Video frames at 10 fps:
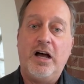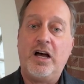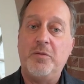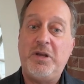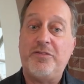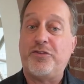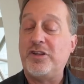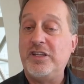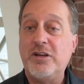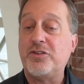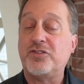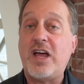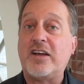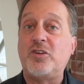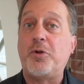Meaning for the year, the
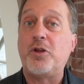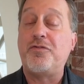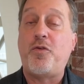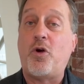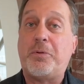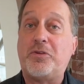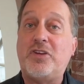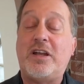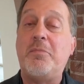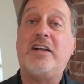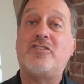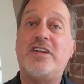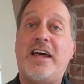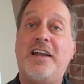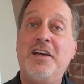stock's up only 4%. Imagine
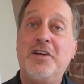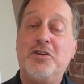that.